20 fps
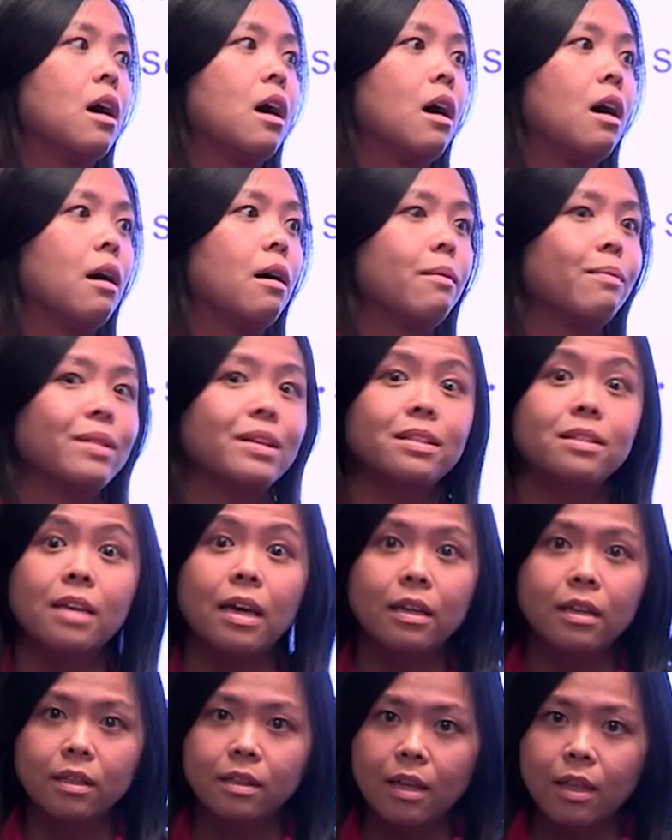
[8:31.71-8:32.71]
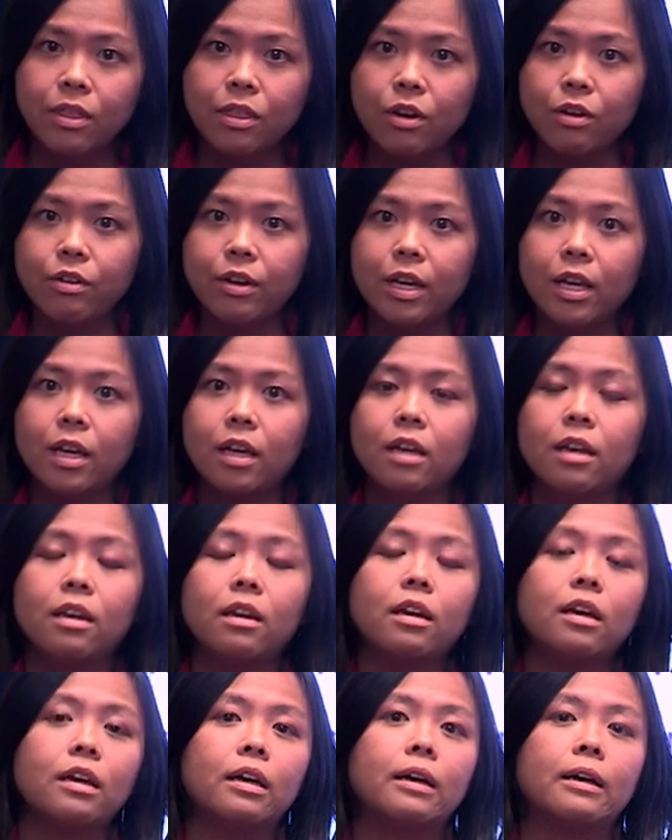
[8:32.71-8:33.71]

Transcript: um, the setting that they're in,